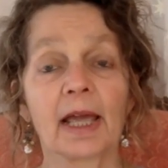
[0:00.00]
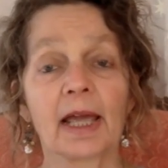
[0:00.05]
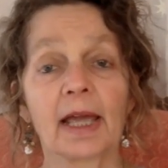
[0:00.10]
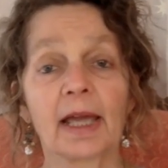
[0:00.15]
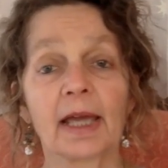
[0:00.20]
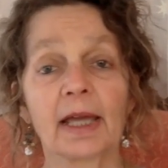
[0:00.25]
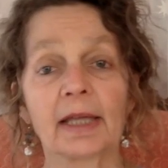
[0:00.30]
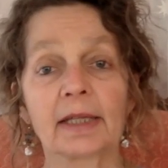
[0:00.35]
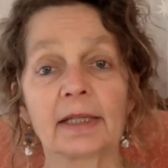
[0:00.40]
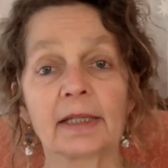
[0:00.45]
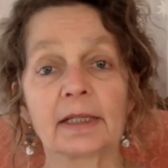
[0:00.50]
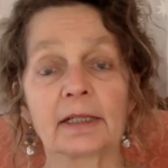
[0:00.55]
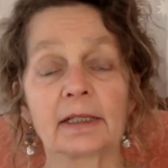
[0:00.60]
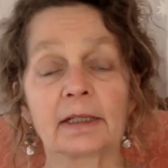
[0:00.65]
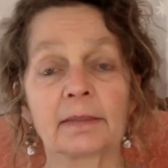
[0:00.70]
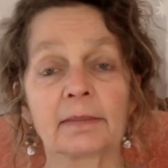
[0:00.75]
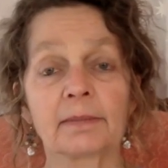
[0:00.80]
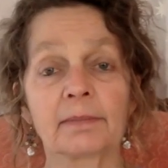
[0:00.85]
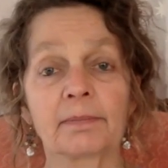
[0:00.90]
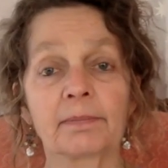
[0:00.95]

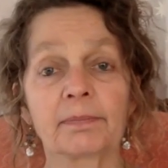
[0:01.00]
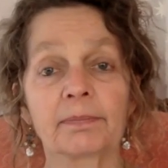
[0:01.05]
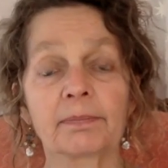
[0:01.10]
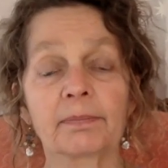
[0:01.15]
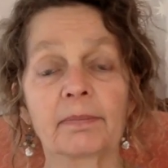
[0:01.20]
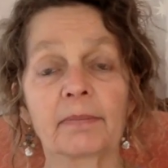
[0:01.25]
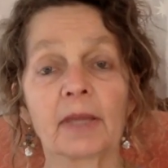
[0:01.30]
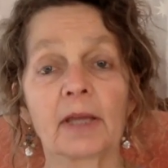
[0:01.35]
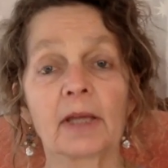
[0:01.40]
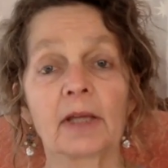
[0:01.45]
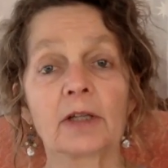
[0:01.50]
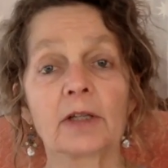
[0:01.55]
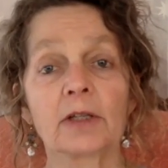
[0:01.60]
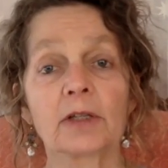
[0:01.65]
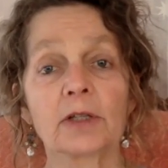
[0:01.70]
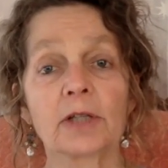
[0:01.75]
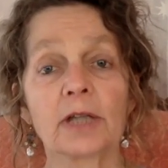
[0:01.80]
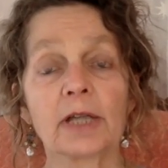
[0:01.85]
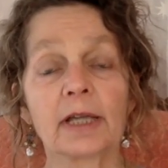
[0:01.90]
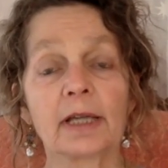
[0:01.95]
And
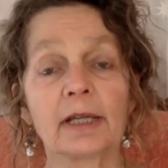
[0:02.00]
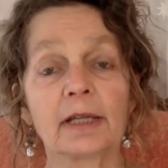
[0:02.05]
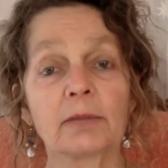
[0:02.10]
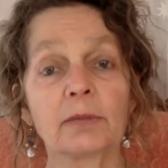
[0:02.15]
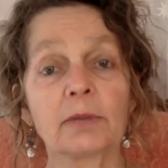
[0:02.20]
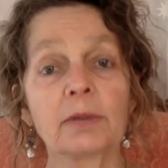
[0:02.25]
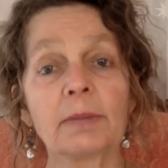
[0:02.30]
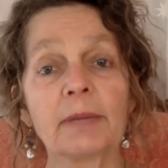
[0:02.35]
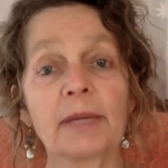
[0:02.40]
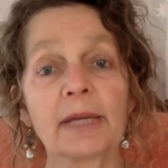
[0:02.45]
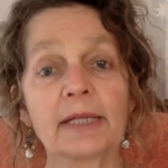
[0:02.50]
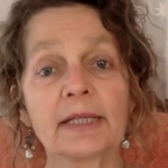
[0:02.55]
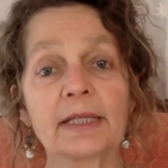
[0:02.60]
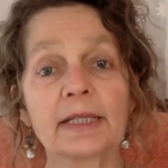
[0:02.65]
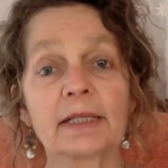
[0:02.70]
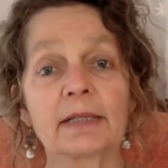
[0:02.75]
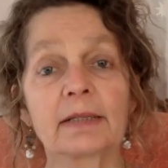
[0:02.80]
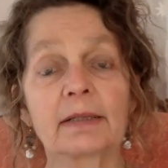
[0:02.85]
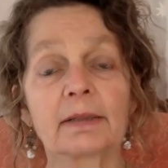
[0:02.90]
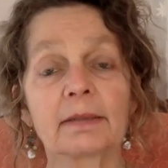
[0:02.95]
we
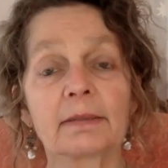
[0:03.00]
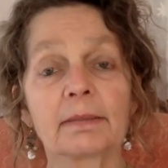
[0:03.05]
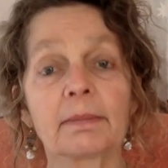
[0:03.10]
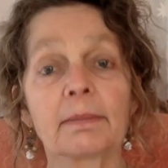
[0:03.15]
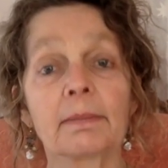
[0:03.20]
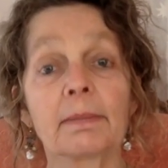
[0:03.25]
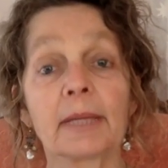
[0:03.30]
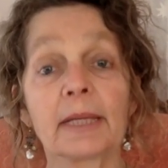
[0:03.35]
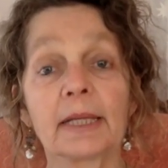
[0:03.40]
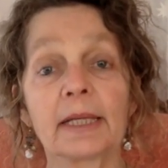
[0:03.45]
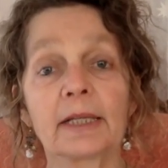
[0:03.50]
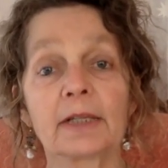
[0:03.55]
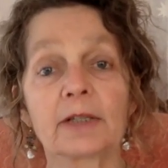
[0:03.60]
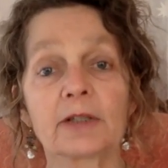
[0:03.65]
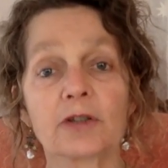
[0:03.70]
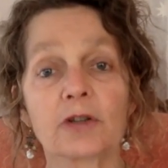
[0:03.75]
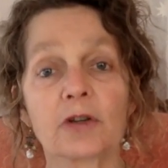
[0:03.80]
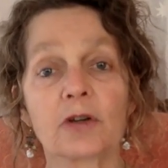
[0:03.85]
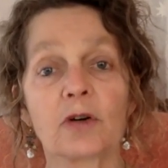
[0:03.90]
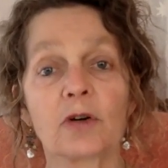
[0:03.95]
met many
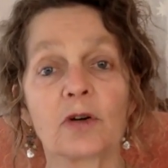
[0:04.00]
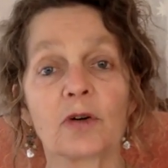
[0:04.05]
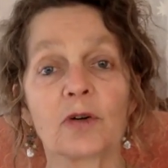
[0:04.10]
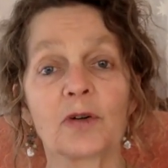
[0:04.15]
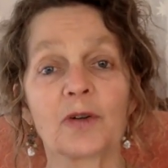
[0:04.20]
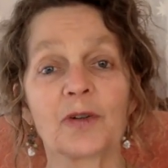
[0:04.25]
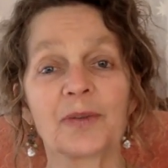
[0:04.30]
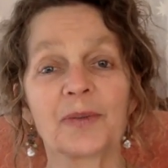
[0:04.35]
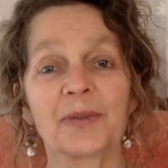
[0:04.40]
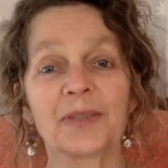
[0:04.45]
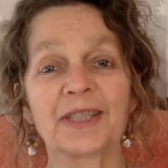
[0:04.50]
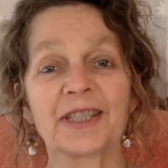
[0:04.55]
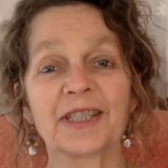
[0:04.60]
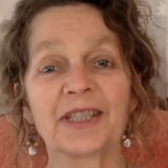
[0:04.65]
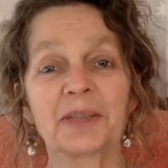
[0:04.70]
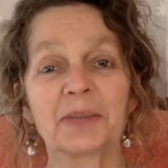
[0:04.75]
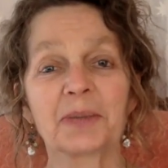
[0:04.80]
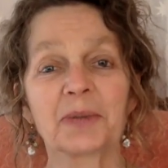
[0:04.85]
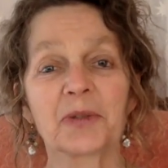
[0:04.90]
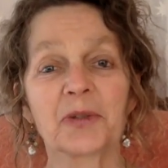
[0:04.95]
years ago when
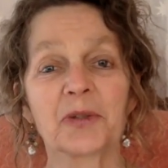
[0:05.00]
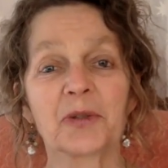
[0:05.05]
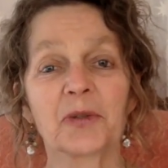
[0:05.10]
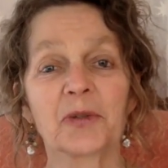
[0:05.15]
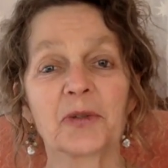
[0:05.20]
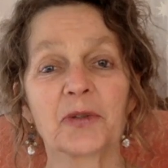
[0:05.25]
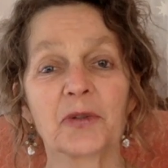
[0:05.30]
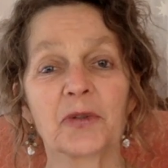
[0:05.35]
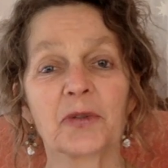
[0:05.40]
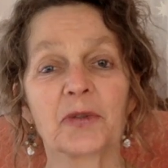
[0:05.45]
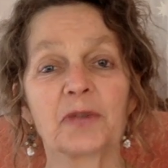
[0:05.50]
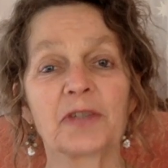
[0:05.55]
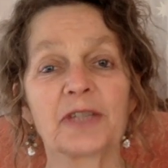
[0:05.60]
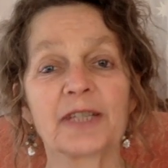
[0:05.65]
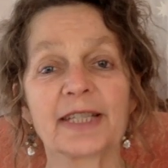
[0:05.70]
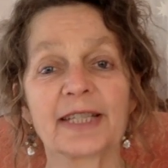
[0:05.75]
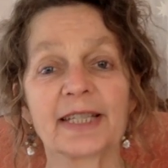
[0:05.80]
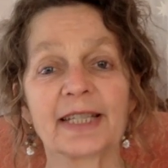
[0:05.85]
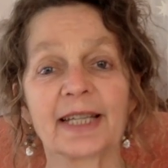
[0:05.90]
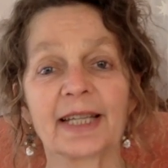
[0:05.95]
she was also
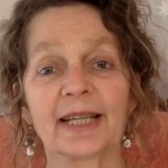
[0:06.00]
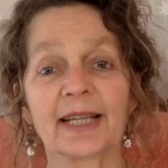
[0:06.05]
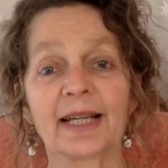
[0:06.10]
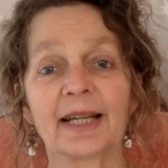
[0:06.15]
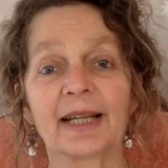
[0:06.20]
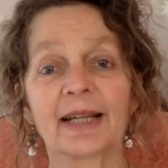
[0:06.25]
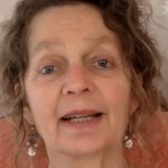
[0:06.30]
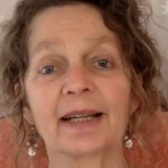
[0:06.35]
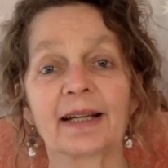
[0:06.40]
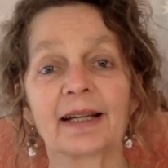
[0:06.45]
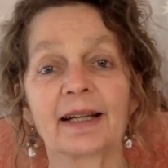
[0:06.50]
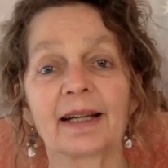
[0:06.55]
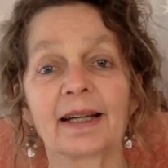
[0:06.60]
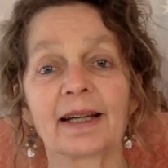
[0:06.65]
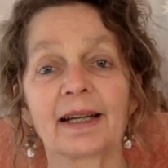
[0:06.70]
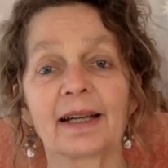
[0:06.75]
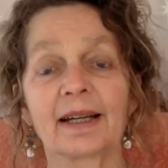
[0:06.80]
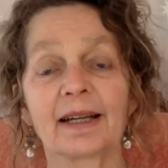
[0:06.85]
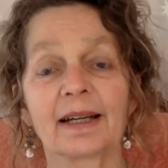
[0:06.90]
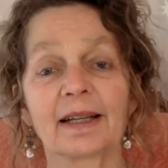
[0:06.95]
visiting
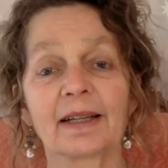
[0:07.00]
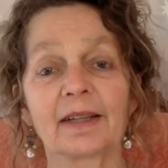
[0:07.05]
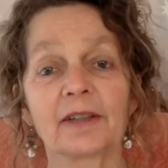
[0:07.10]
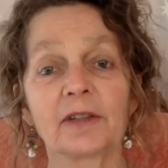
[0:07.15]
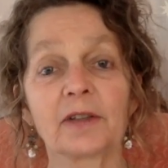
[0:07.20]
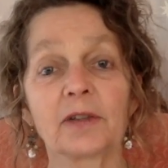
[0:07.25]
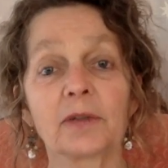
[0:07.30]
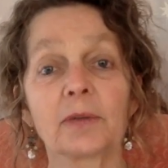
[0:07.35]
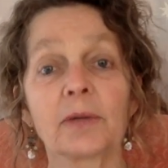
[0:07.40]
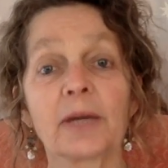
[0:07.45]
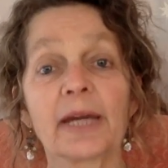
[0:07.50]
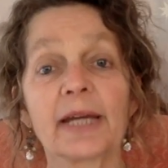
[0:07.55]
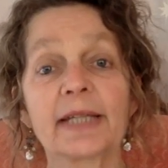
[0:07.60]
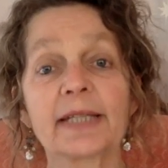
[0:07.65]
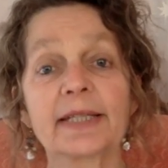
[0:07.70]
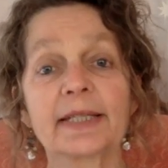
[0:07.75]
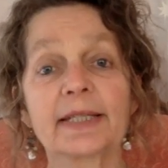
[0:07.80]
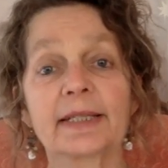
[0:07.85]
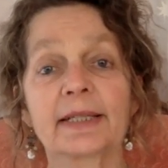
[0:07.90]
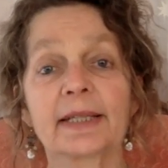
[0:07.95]
the
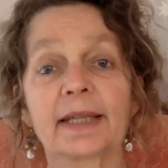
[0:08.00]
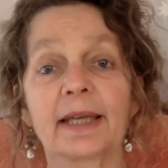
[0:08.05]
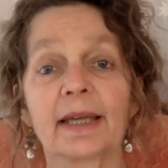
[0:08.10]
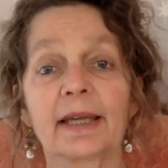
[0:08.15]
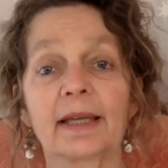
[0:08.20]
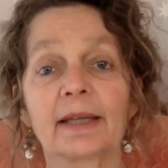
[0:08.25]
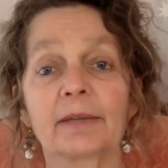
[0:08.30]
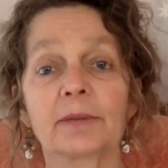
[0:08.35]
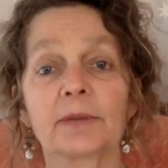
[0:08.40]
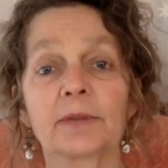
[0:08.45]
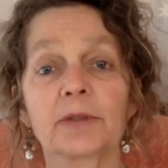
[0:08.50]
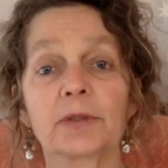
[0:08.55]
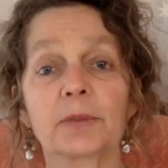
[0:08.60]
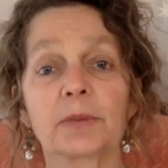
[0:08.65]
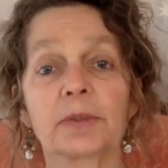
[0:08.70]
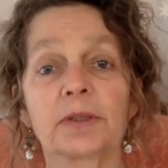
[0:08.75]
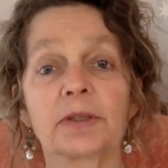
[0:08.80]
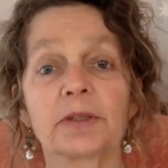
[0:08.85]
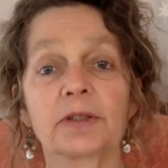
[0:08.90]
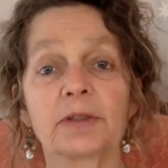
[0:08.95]
US and was
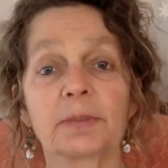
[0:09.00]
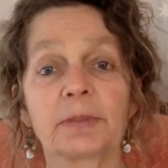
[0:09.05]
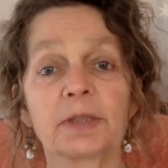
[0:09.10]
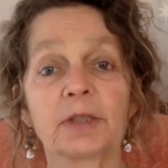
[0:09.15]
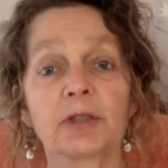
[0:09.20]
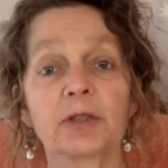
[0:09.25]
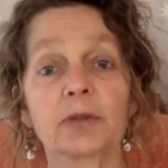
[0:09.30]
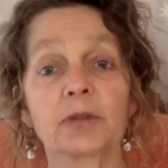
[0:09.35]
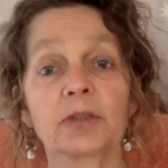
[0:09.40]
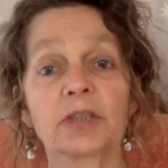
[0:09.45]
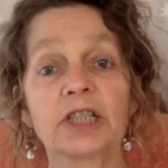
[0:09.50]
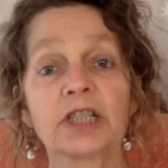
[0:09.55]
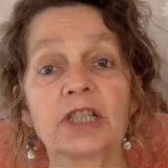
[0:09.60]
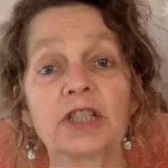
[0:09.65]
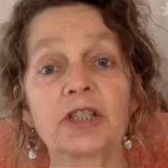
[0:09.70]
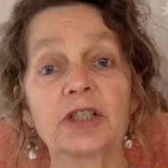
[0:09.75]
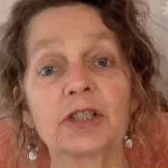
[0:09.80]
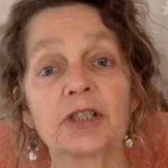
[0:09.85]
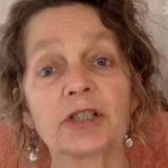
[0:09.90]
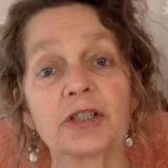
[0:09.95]
with spiritual
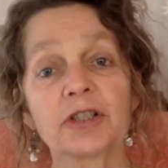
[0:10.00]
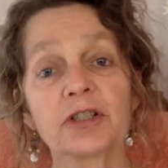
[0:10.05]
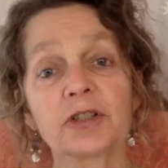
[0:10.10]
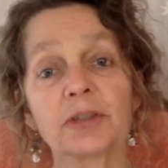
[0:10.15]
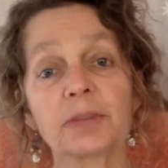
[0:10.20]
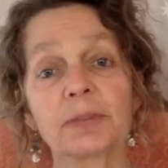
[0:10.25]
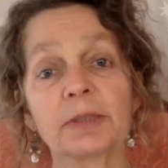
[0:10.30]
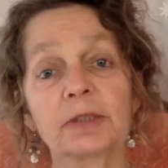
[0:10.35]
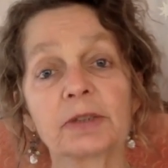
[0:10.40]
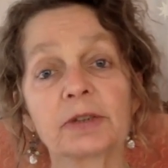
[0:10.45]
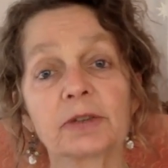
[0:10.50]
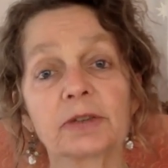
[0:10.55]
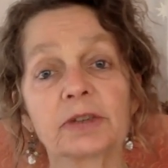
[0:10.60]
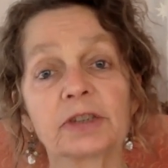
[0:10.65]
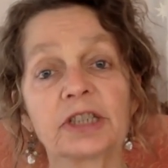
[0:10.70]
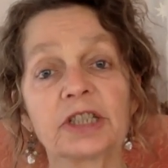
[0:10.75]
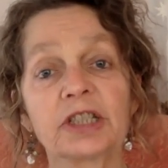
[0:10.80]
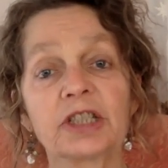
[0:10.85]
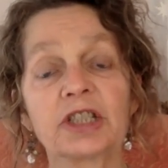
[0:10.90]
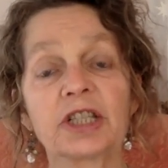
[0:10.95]
teachers and spiritual
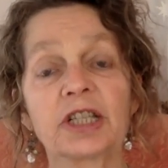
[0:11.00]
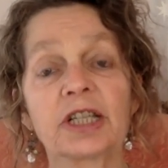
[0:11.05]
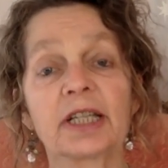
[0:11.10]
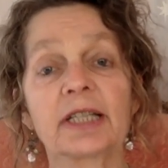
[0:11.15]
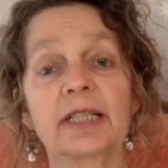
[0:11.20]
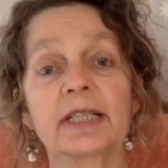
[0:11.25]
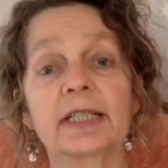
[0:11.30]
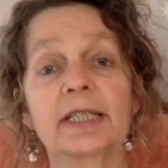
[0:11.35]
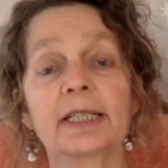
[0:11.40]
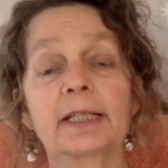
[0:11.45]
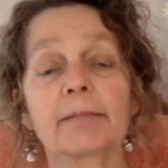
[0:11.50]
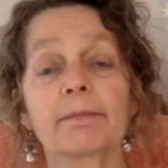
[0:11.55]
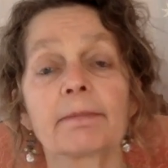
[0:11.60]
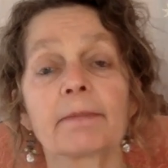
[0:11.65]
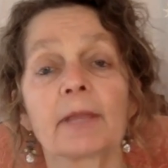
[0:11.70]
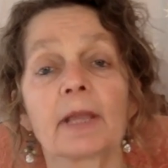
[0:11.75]
teachings.